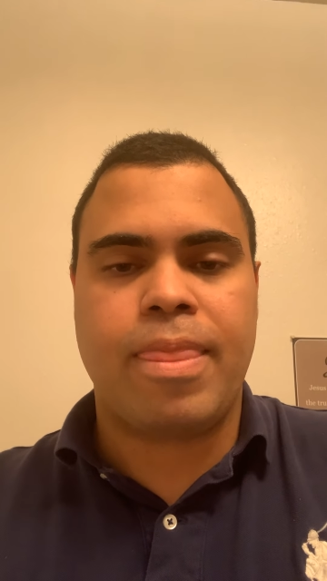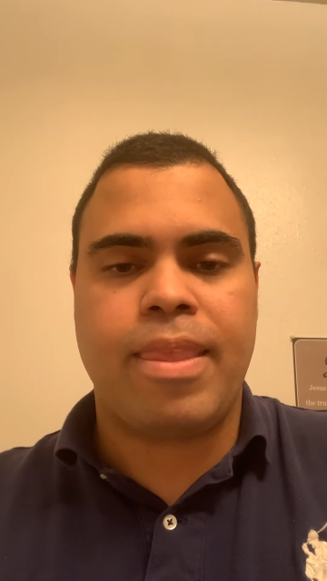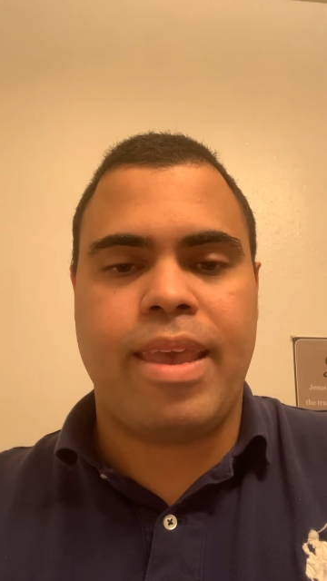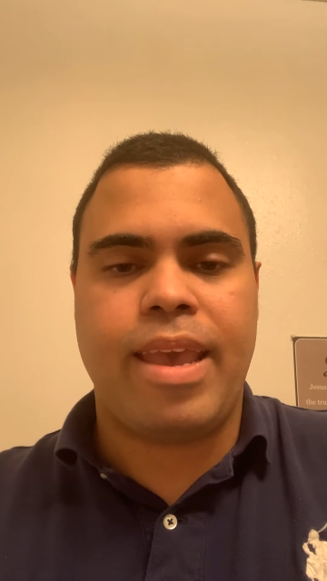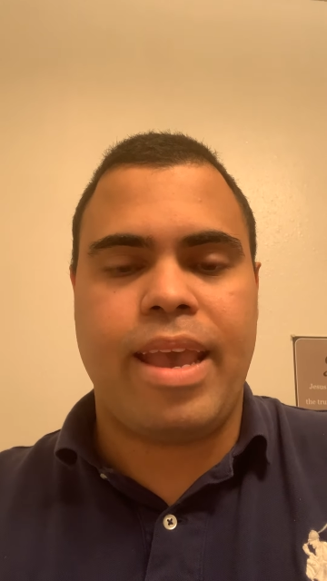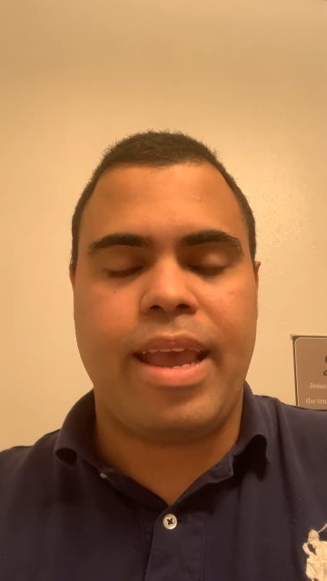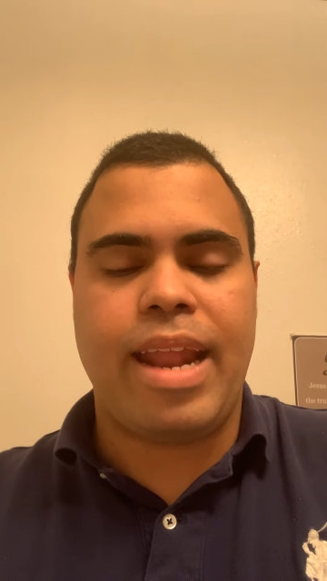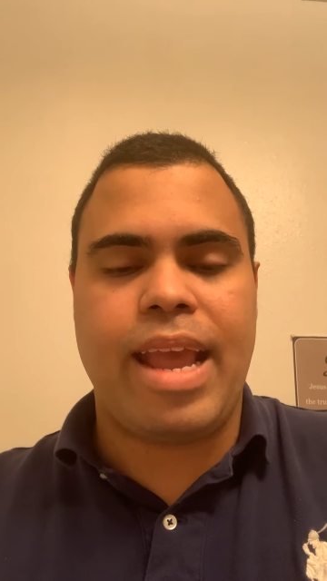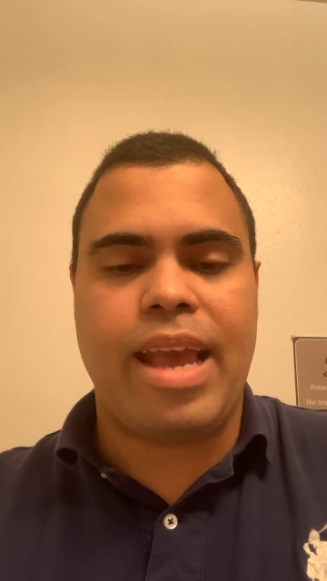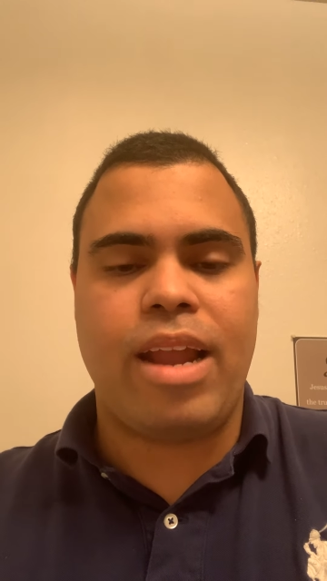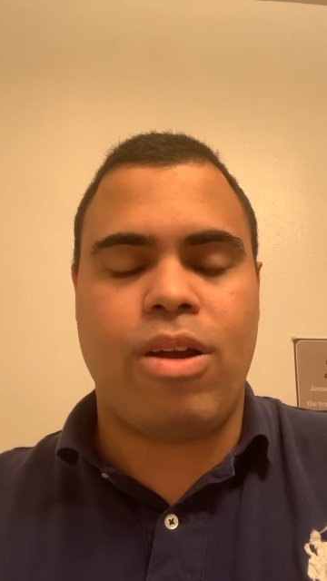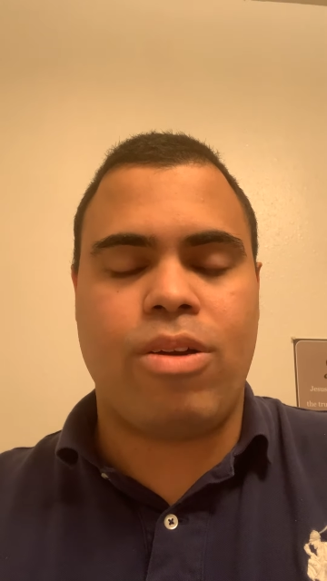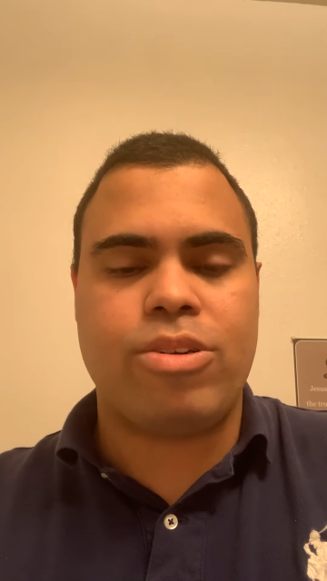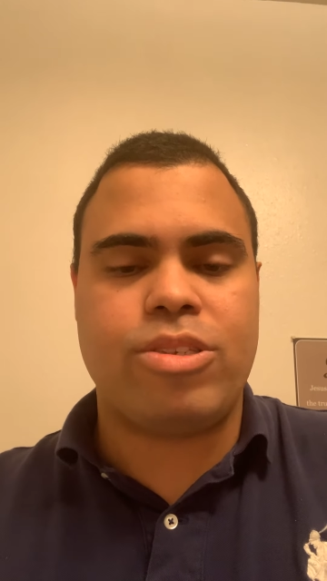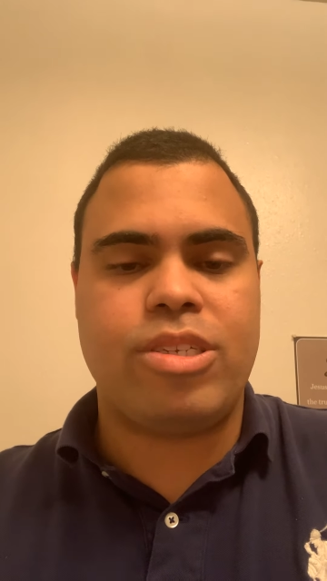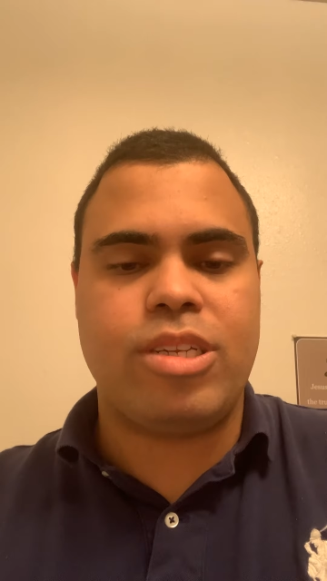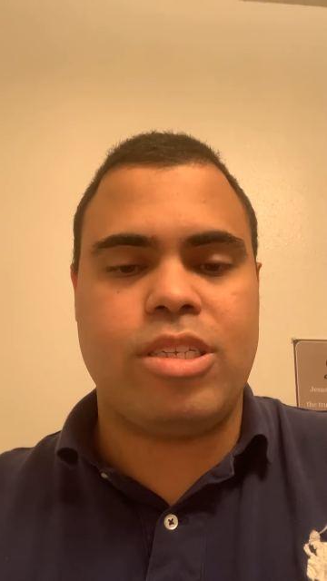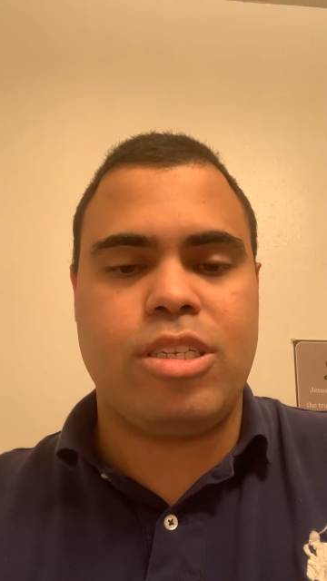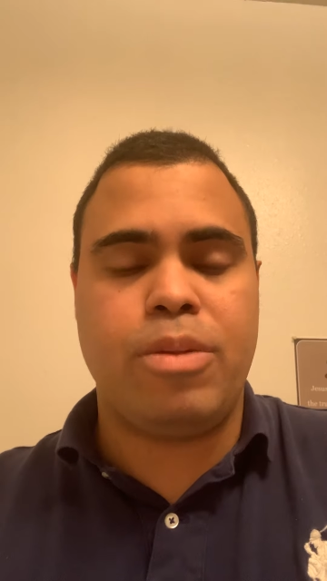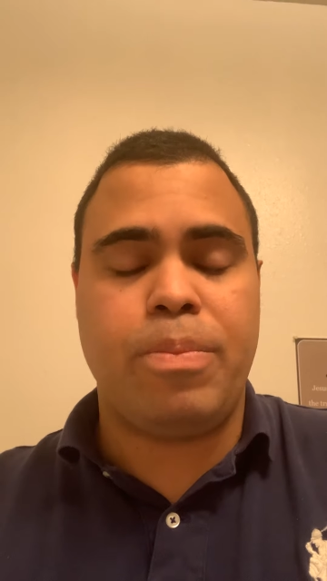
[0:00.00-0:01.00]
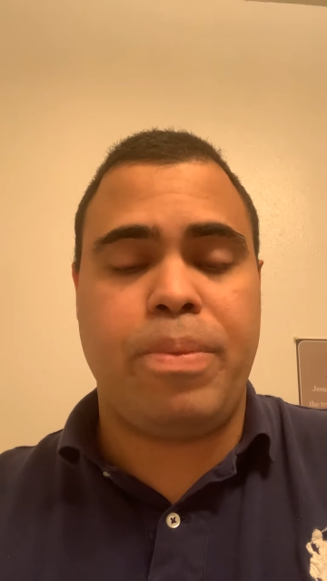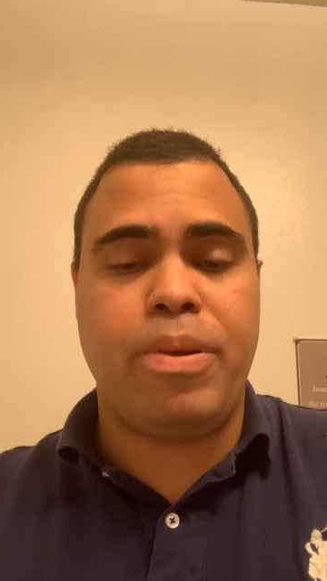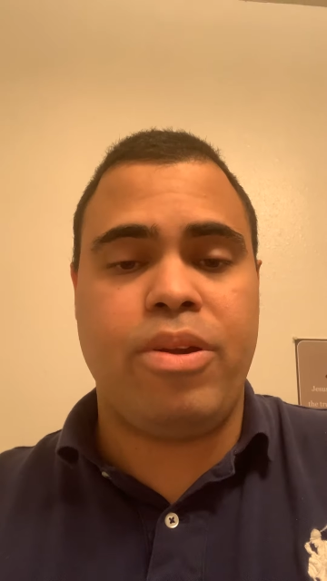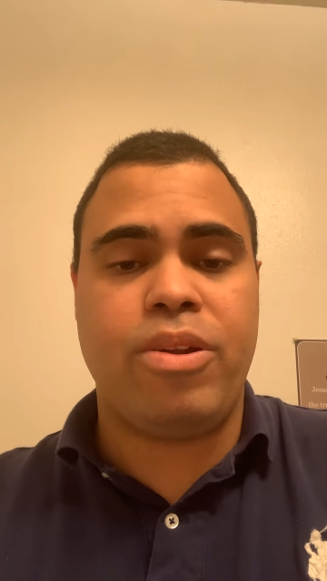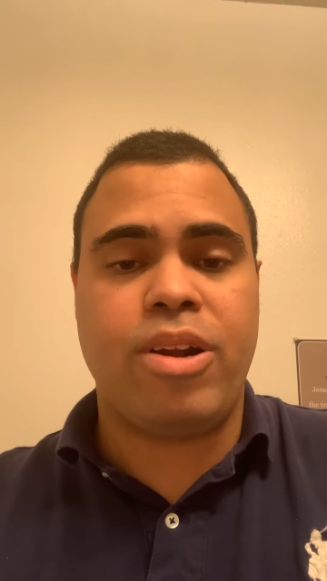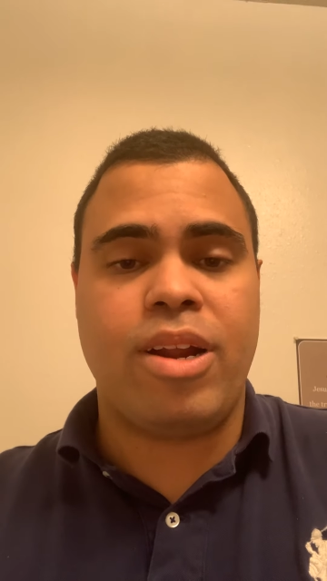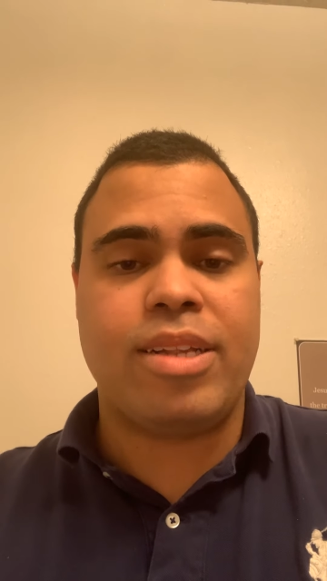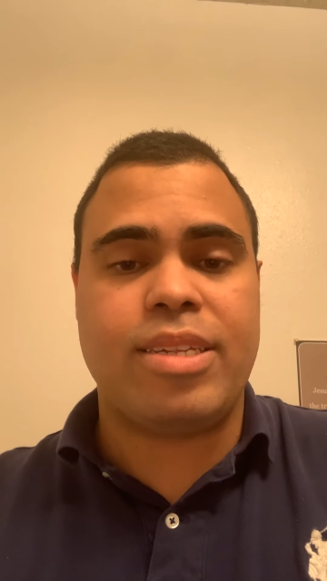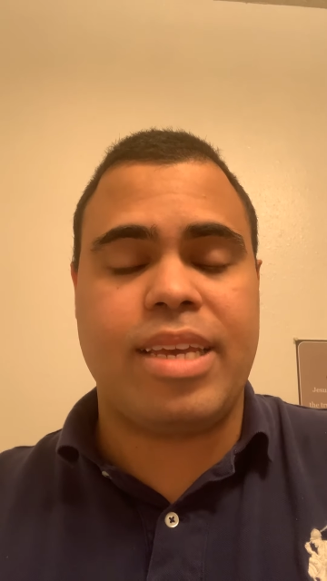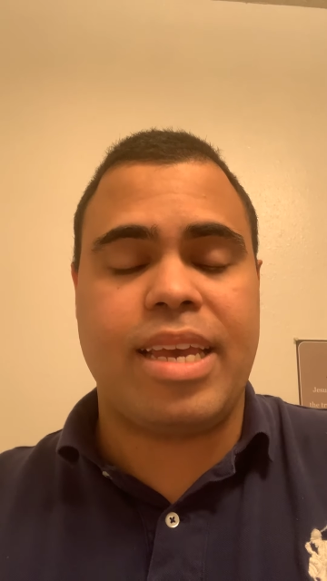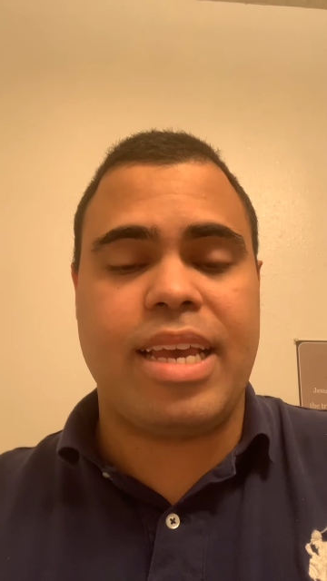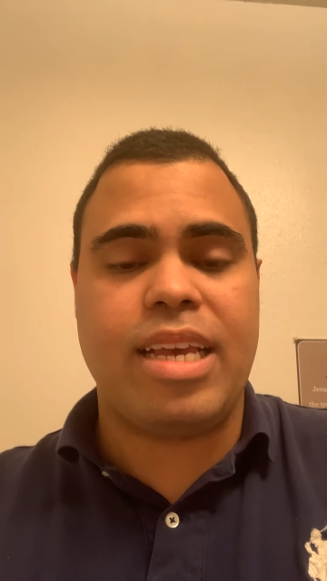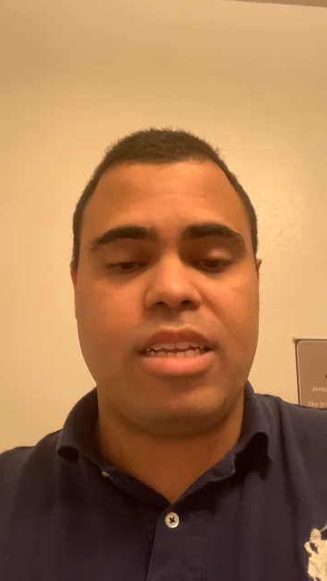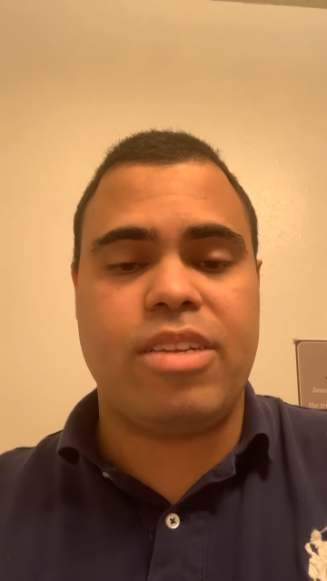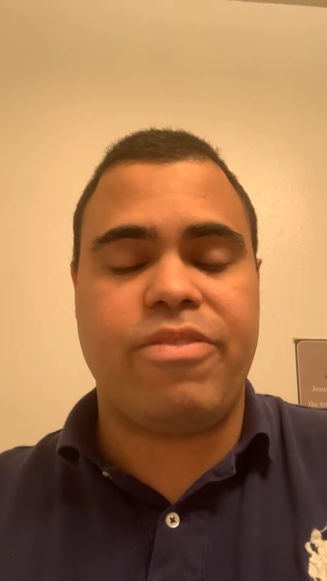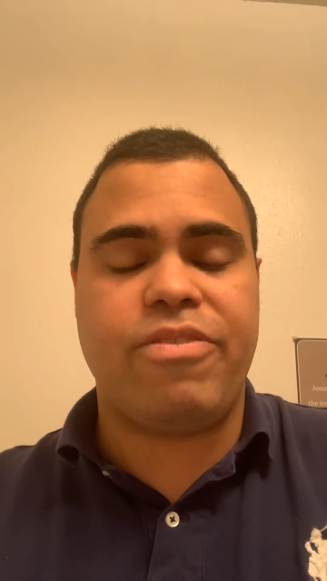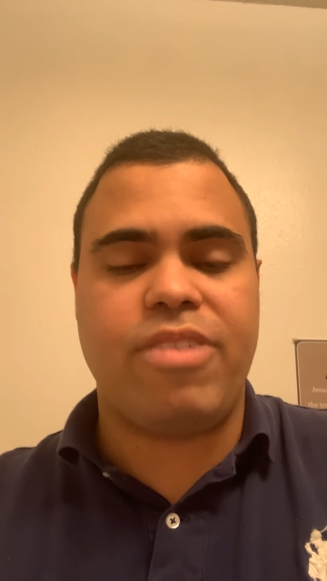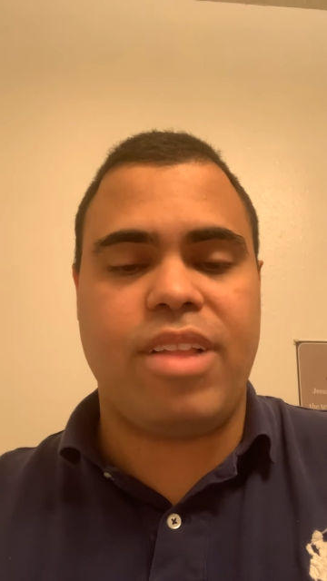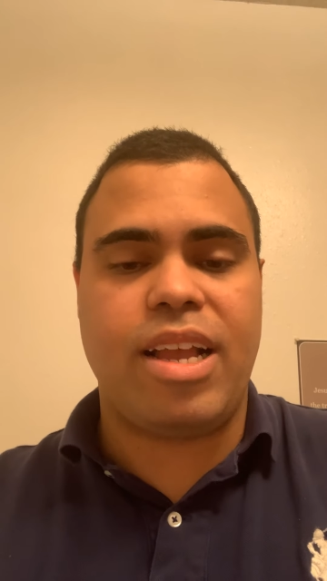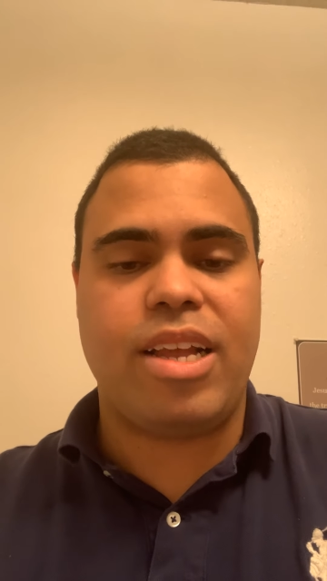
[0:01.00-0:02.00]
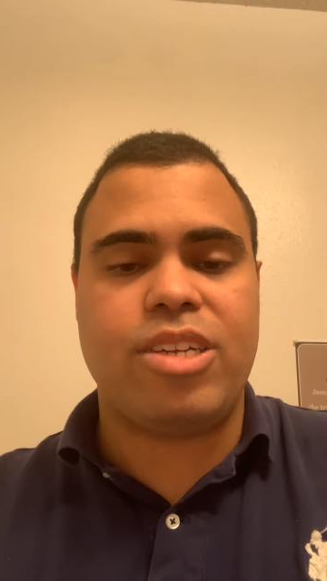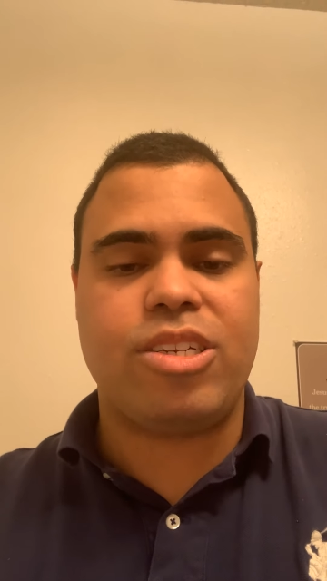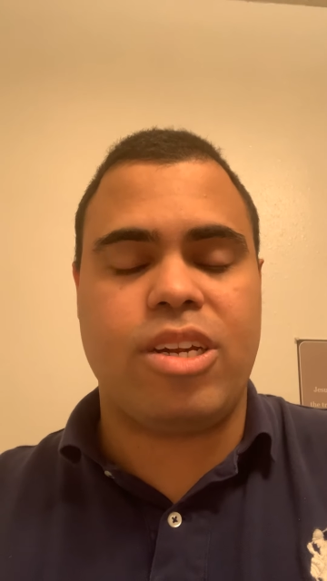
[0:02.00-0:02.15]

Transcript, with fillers: and had our sins imputed onto his flesh